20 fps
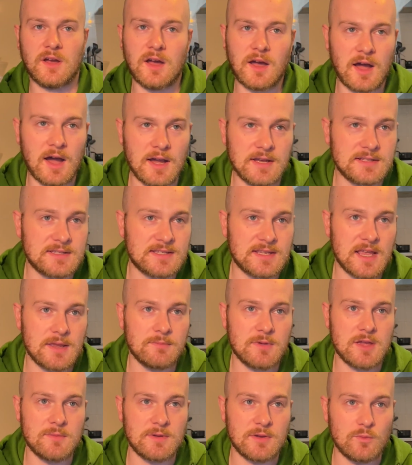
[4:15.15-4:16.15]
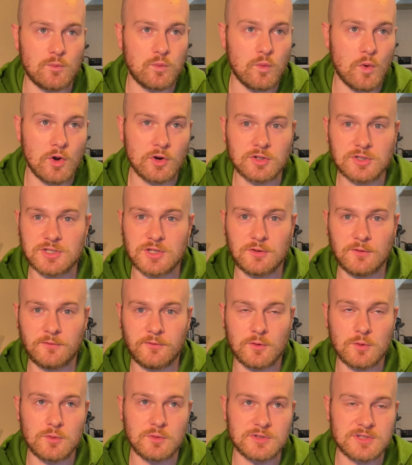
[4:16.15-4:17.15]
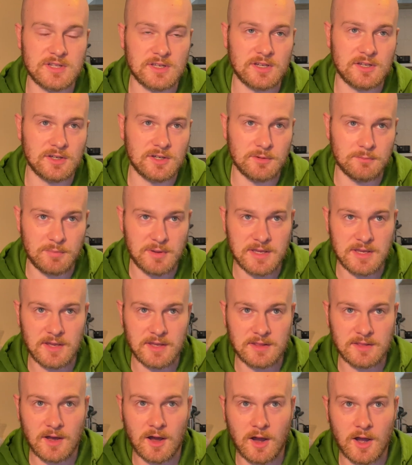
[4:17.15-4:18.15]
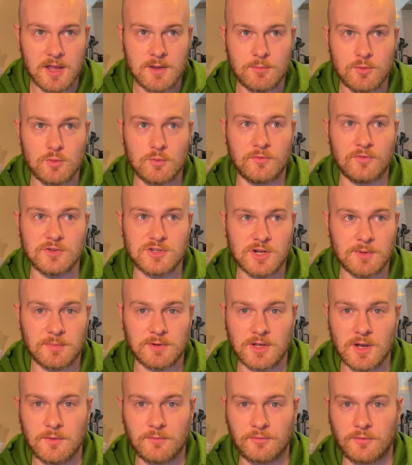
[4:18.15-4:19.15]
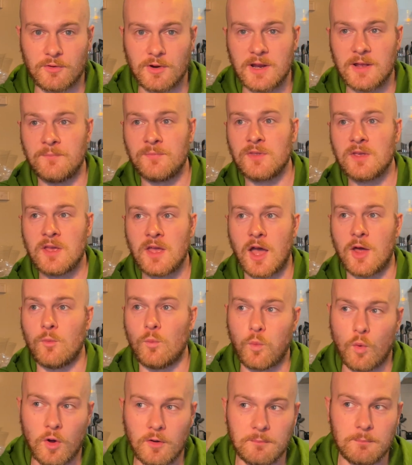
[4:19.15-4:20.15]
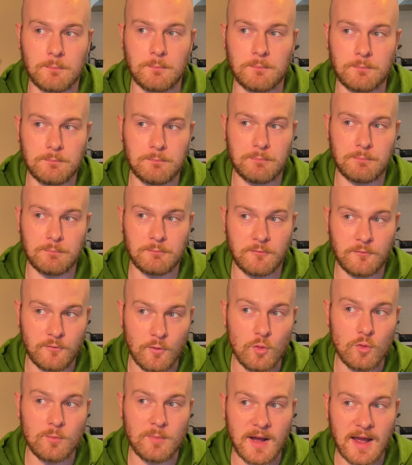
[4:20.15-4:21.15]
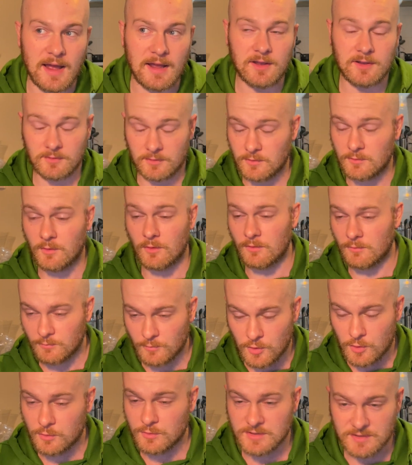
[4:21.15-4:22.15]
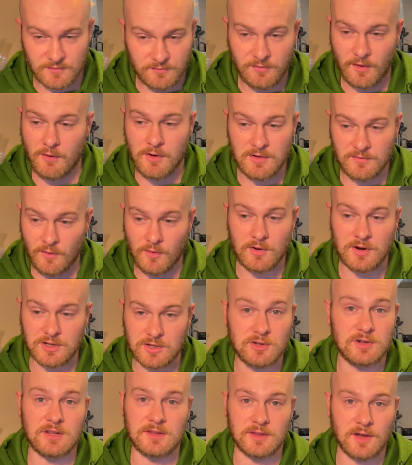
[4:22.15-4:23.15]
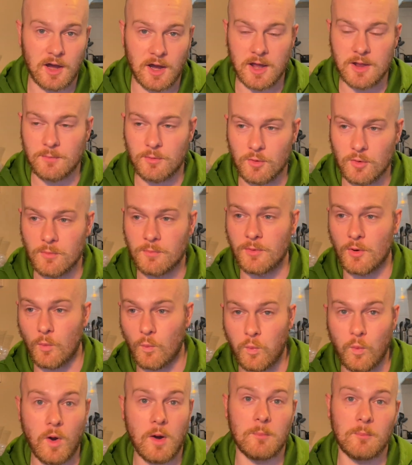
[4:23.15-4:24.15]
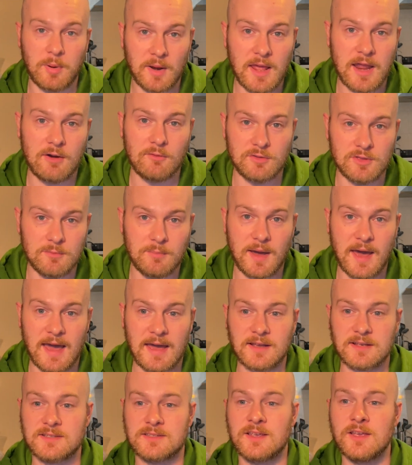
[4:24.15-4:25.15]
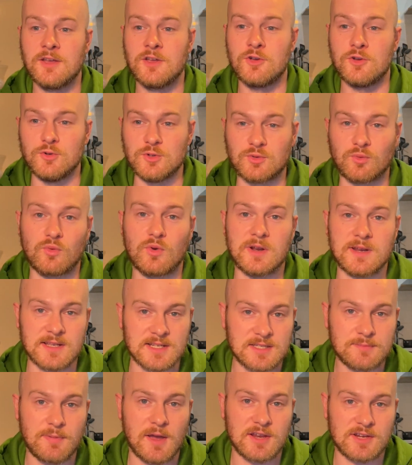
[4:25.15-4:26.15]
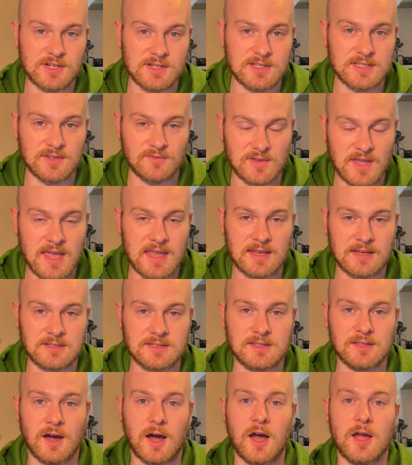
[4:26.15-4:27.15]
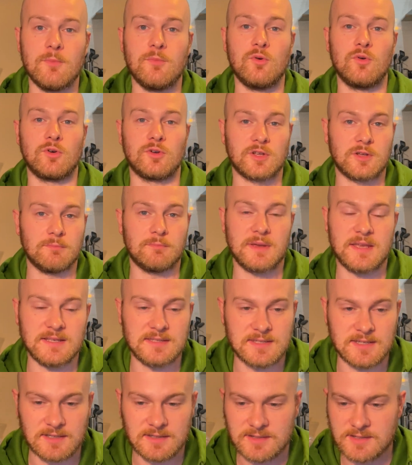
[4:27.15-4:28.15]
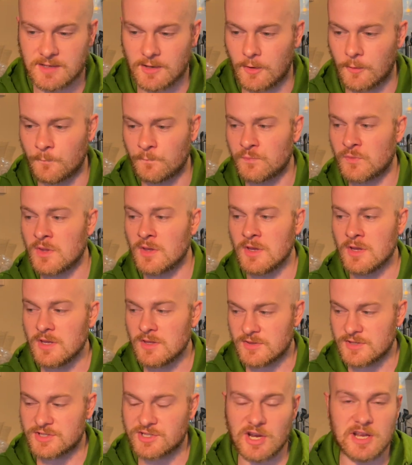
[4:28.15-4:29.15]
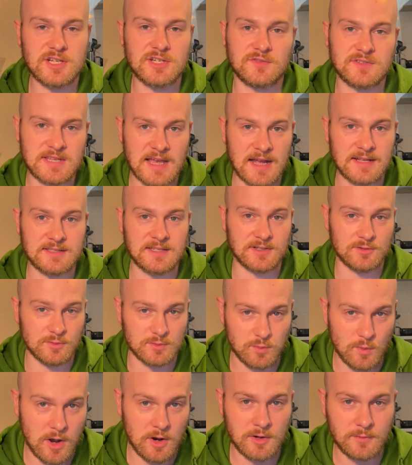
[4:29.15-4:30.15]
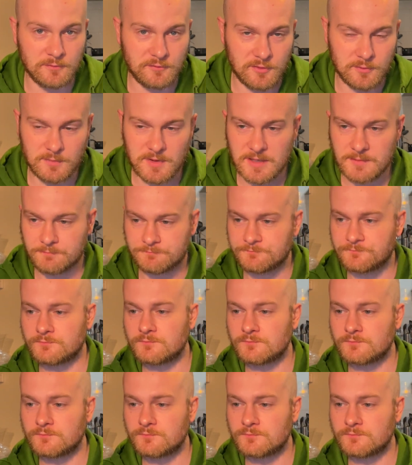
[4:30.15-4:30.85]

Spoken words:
I'd say maybe 1 or 2 forwards that can compete in the high ball for jumping up for it, and 1 fullback who is a very, very good in the high ball, but 1 player in the backs who's really a specialist of getting into the high ball and competing. So this change of tactic was welcome for me.